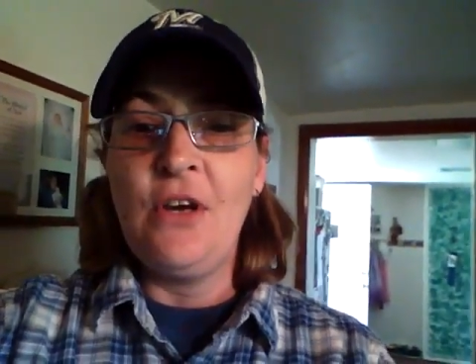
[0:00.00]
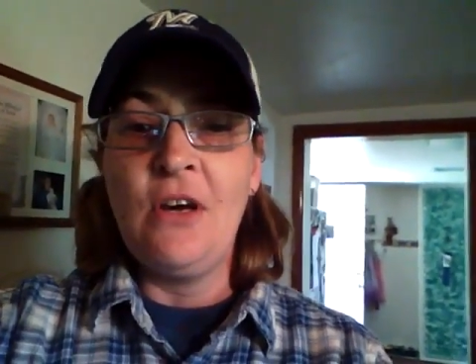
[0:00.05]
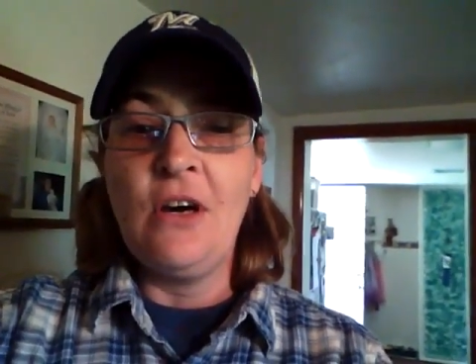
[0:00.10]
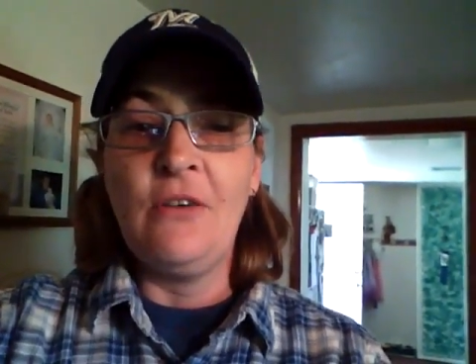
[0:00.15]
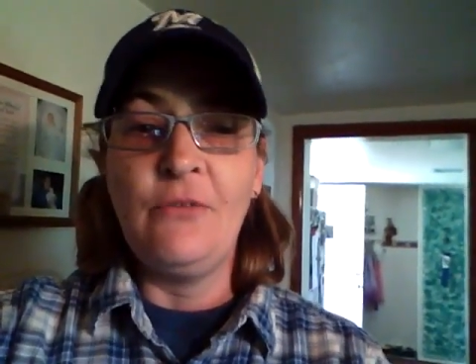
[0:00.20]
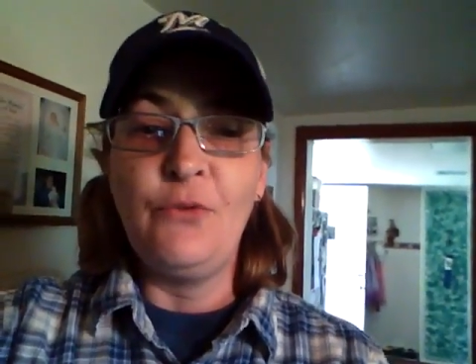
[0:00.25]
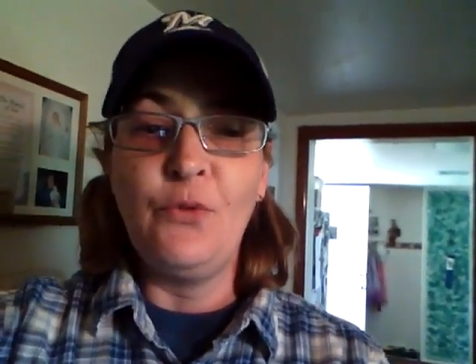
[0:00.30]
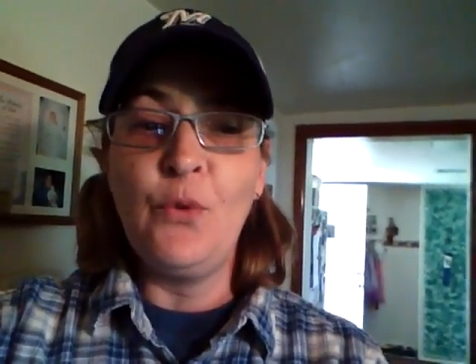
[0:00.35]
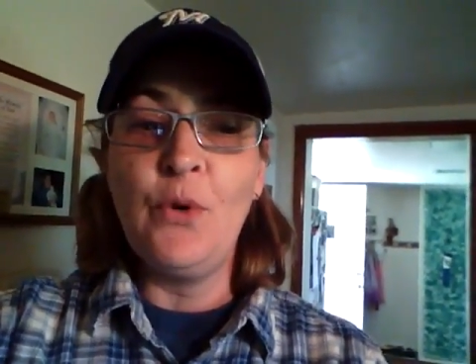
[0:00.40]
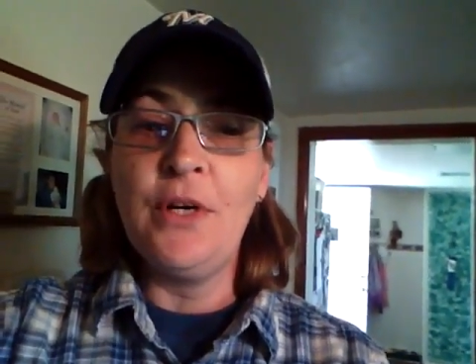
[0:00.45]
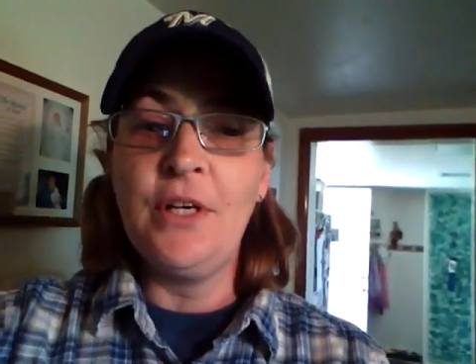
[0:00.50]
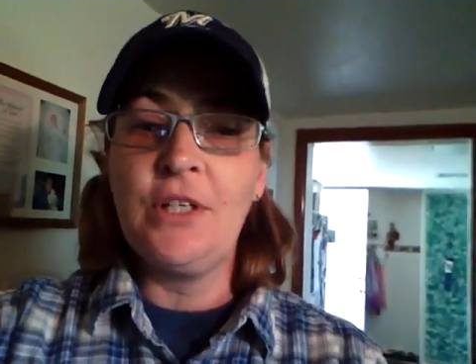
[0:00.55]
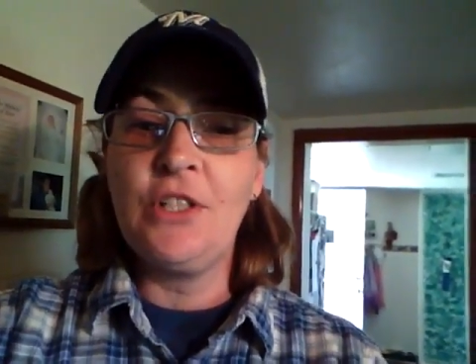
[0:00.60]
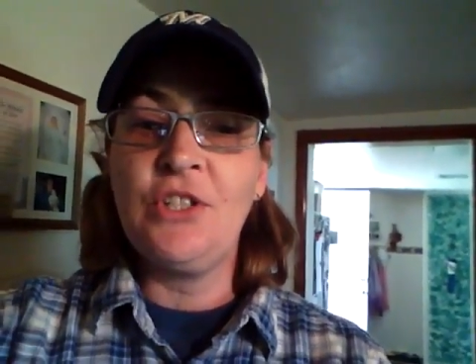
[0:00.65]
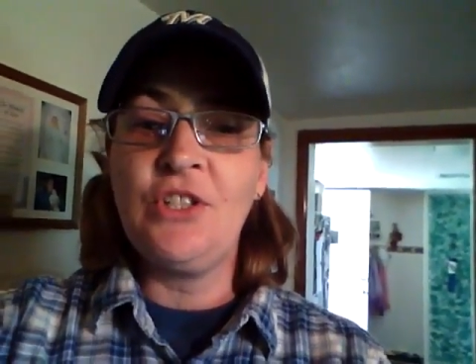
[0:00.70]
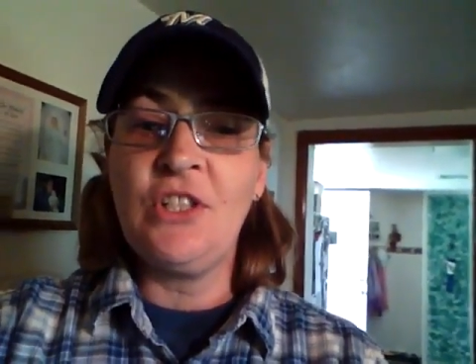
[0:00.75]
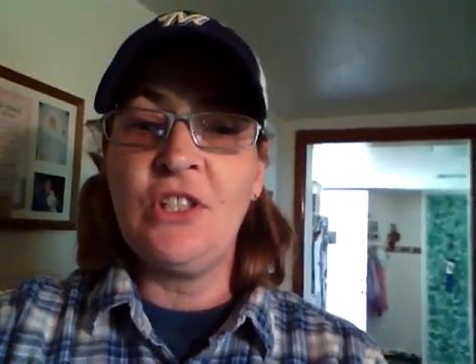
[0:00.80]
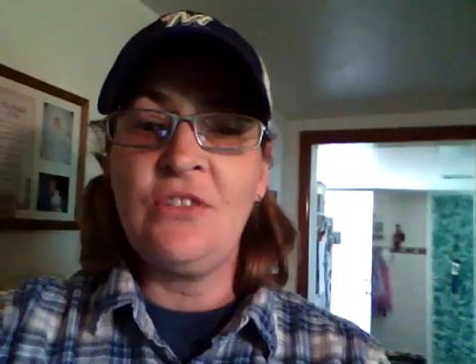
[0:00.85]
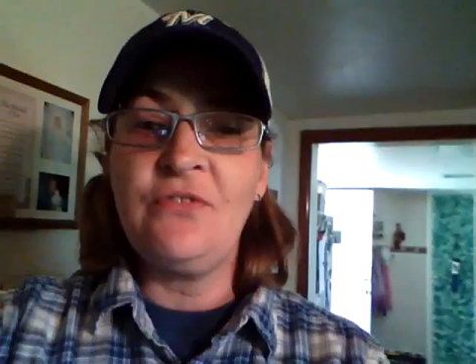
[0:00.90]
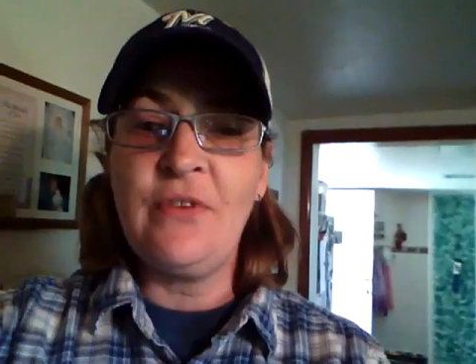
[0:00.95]
of work
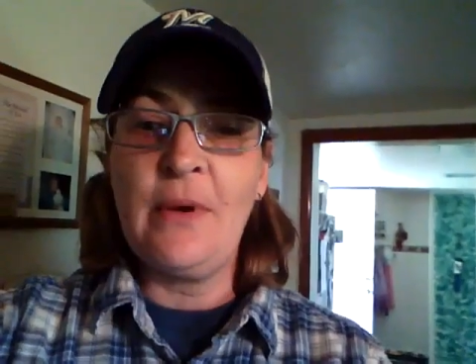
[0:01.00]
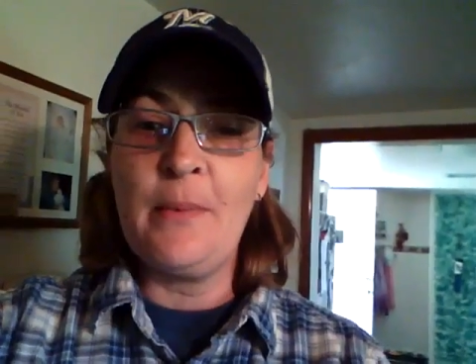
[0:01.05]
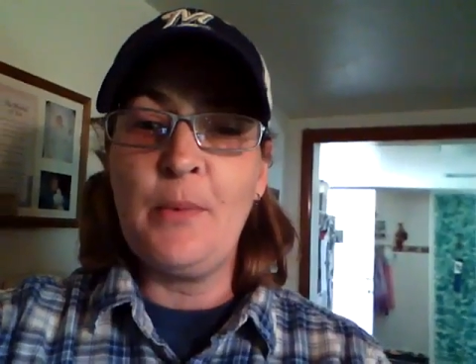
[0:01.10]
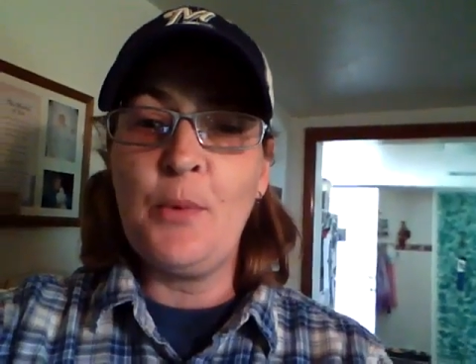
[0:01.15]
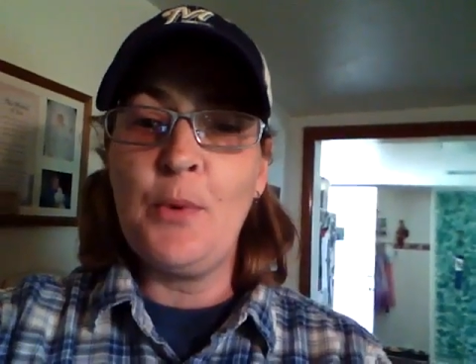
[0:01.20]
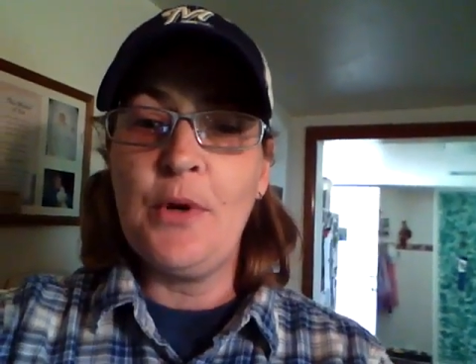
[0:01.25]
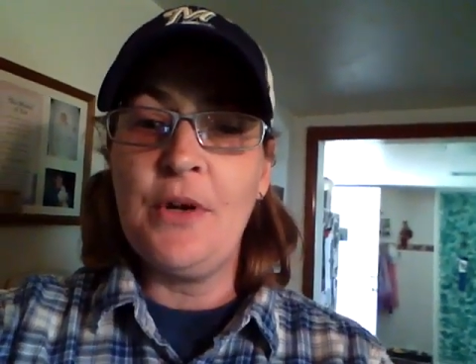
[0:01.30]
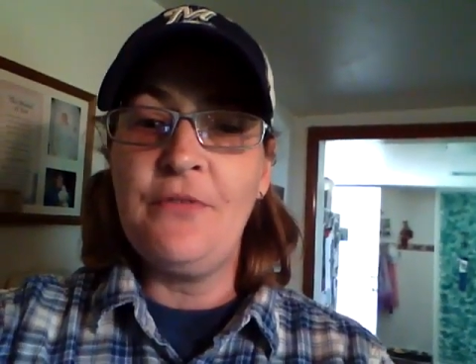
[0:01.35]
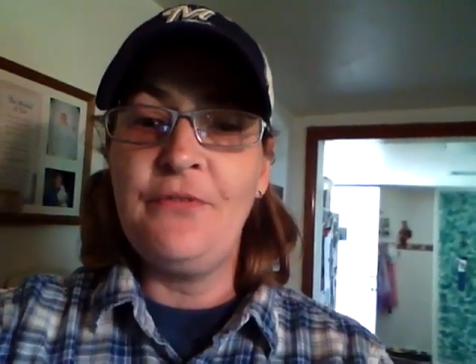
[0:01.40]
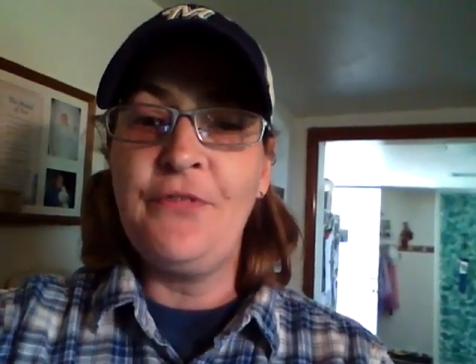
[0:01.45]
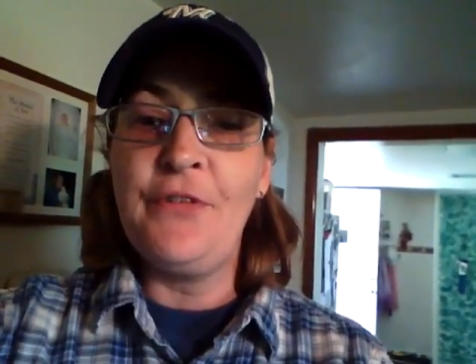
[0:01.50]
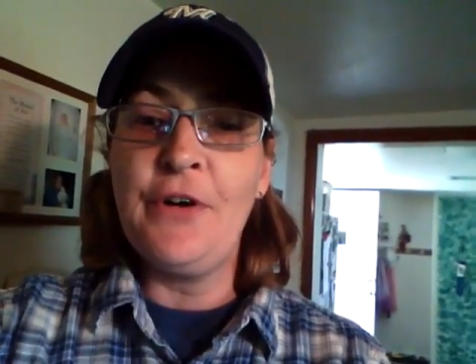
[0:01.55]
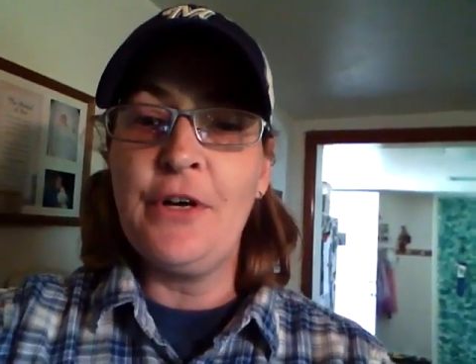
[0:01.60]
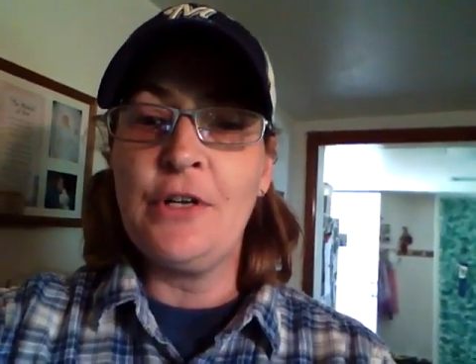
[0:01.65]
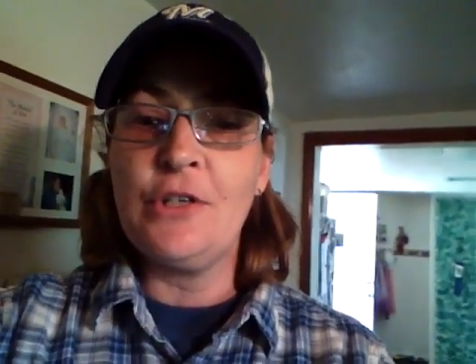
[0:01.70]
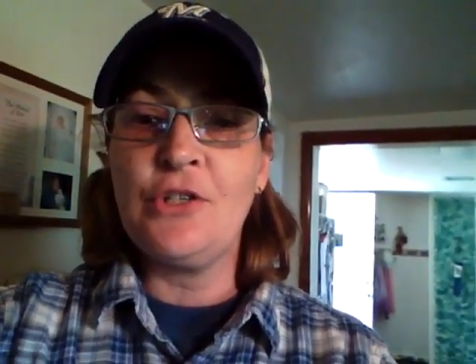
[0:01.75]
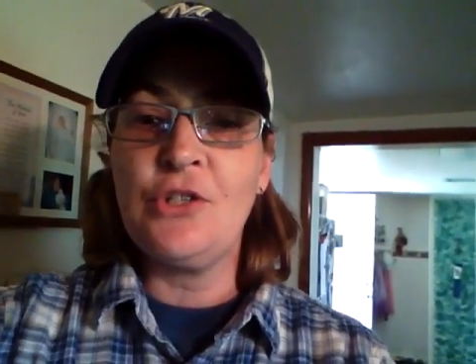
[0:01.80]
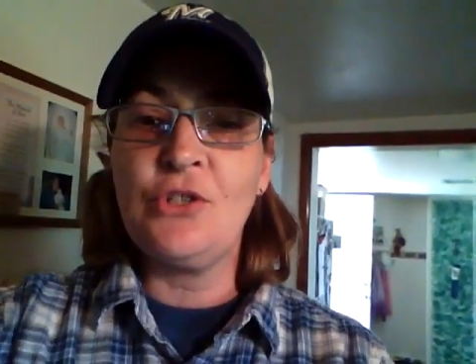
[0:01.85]
since February 1st,